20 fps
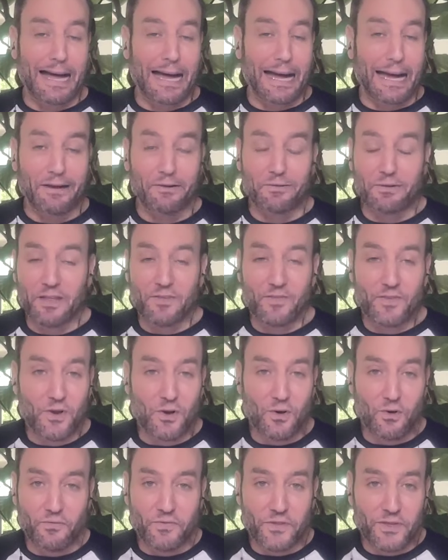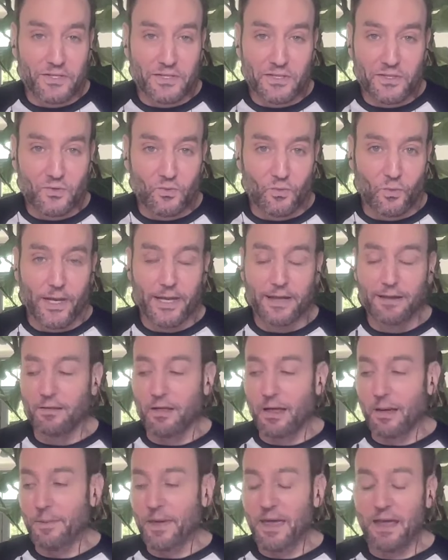I don't even know if this is
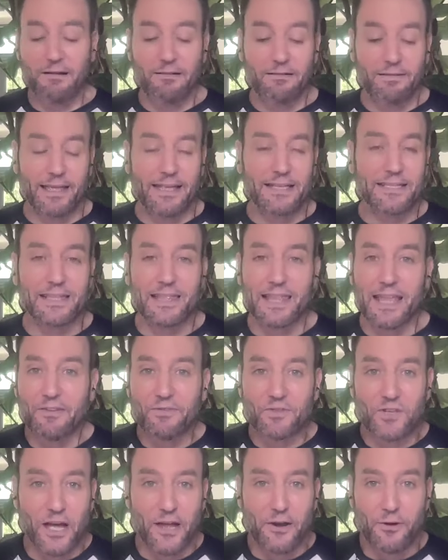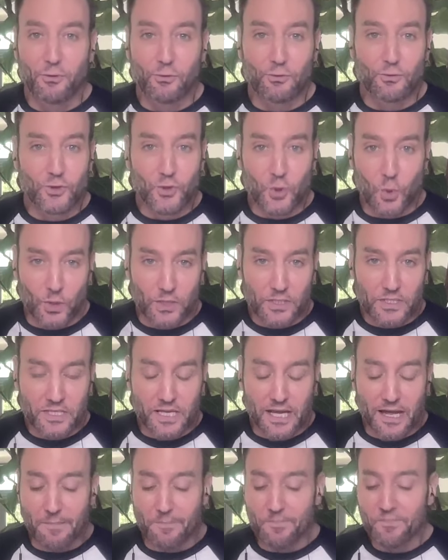real, apparently is left on her
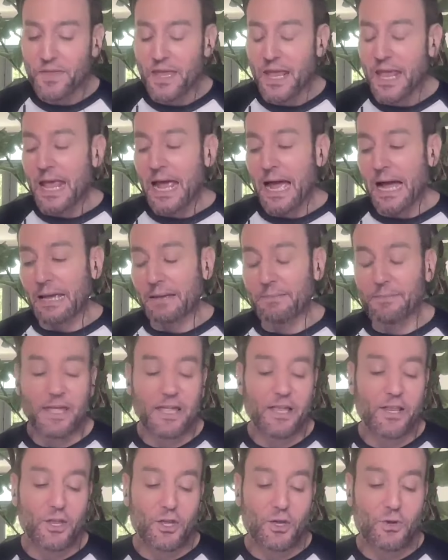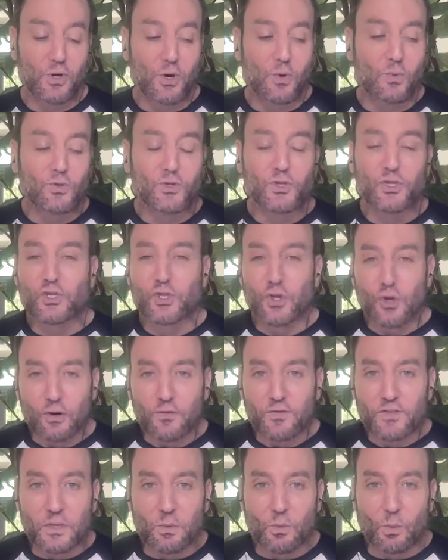doorstep. I mean, you don't
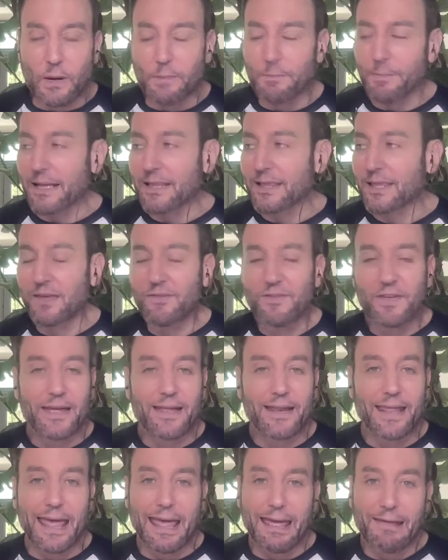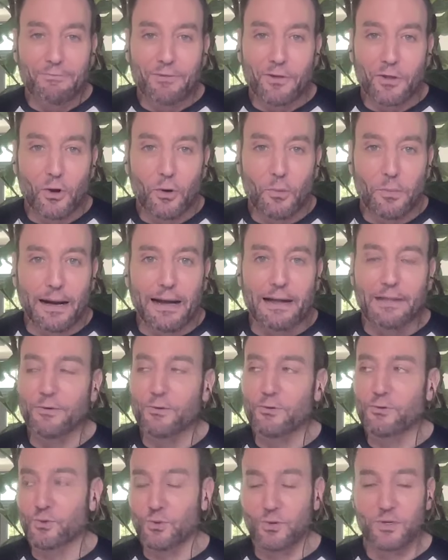serve someone by leaving an envelope on
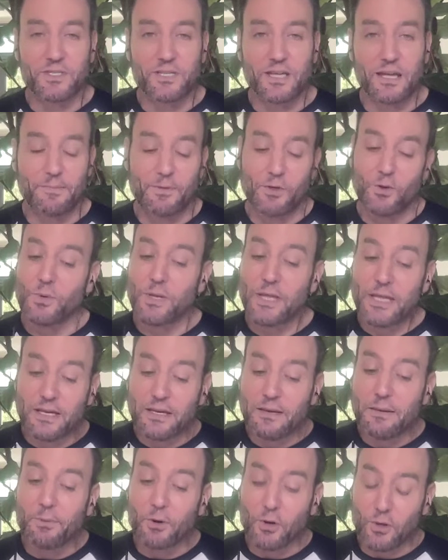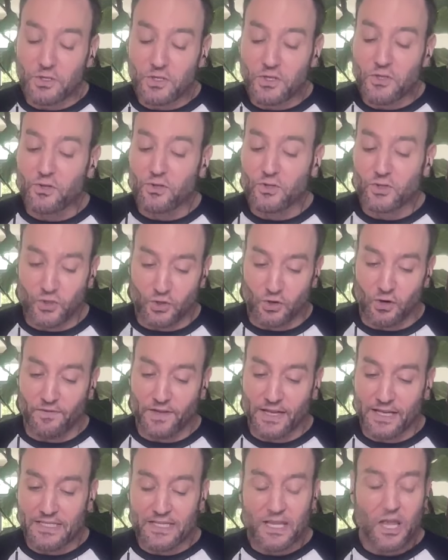their doorstep. You need personal
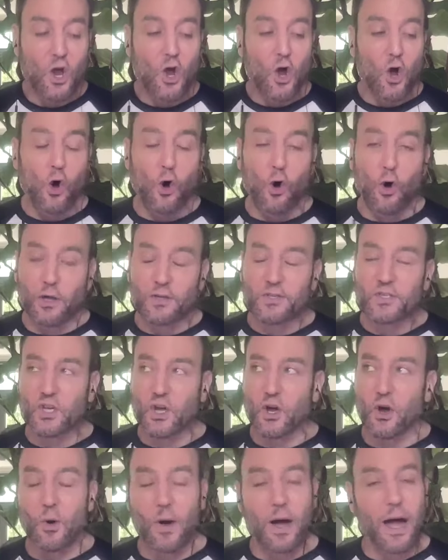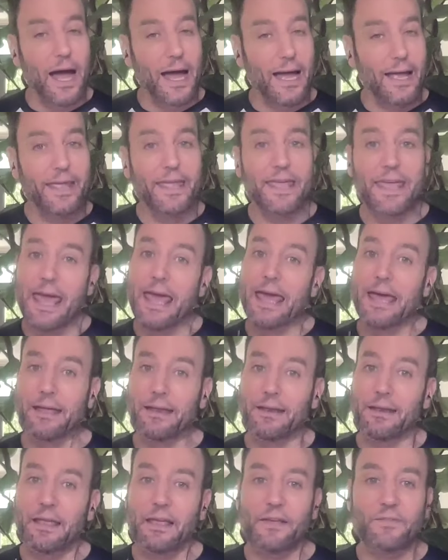service. Also,
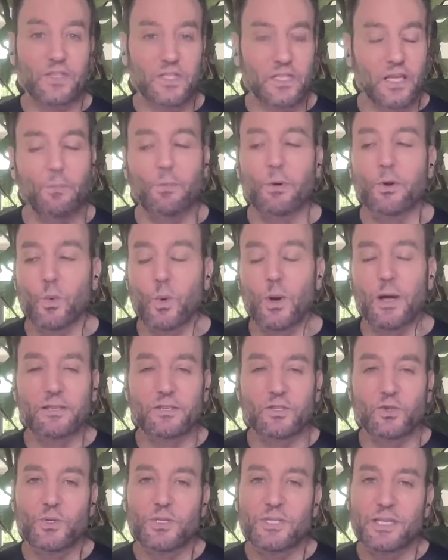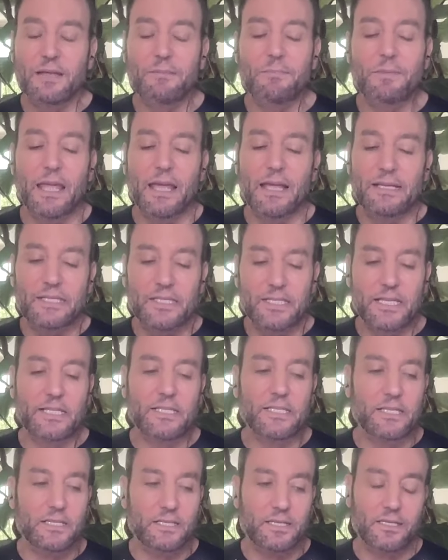again, if someone wants to send me a
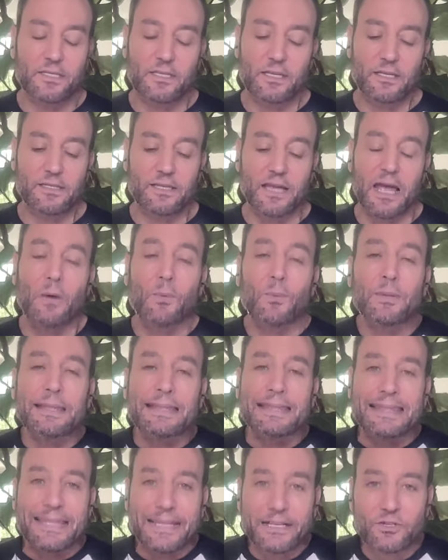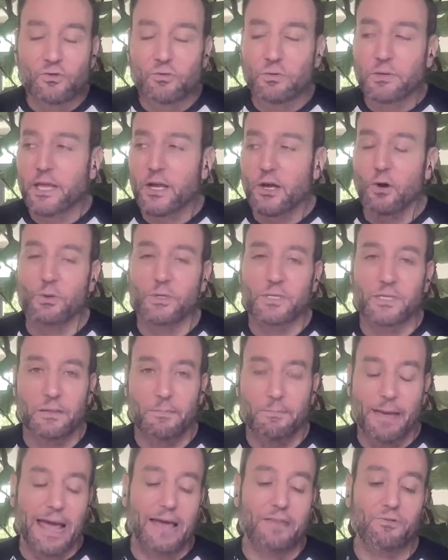cease and desist, I will literally go to the
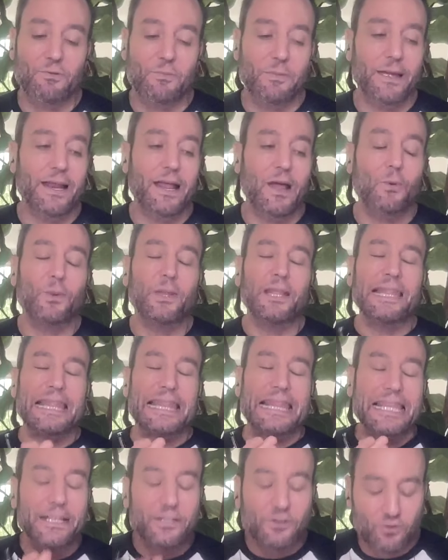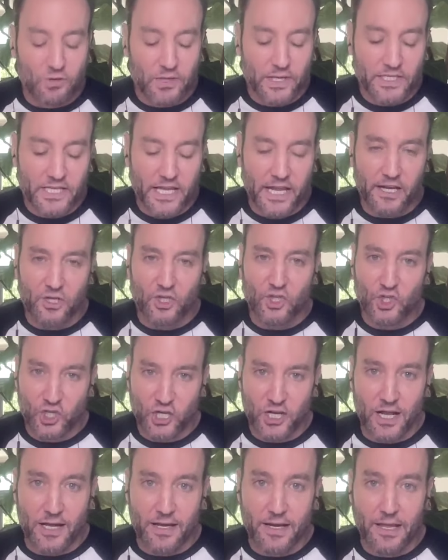bathroom and I will literally take a
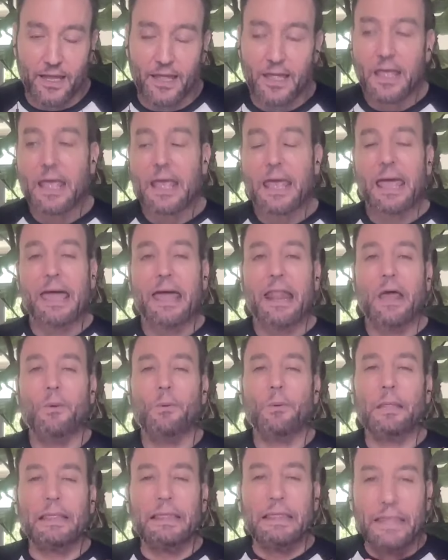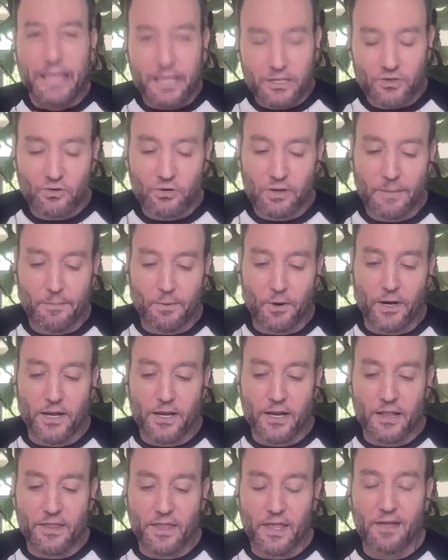shit on it and I will literally put
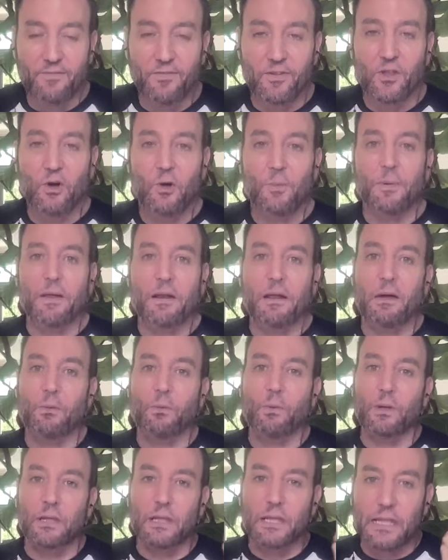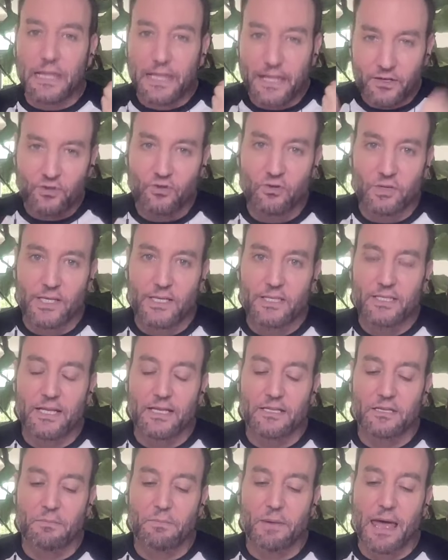it in the envelope and I will literally
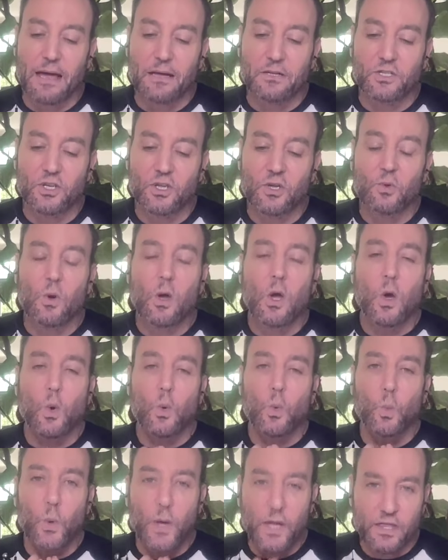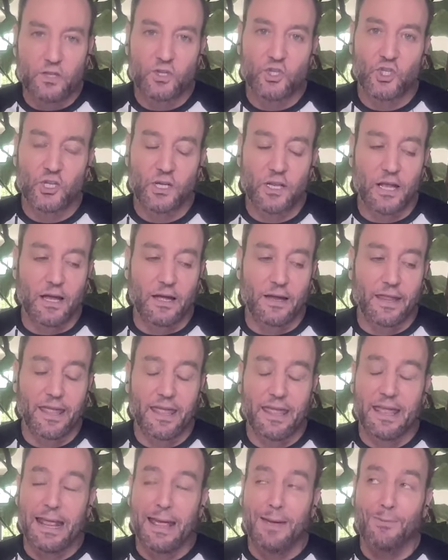send it back to you with the shit on it
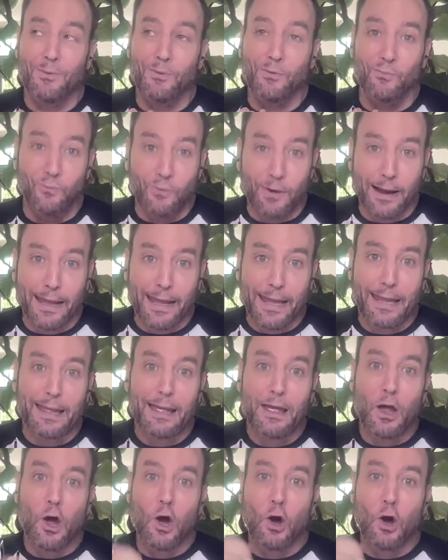and I will write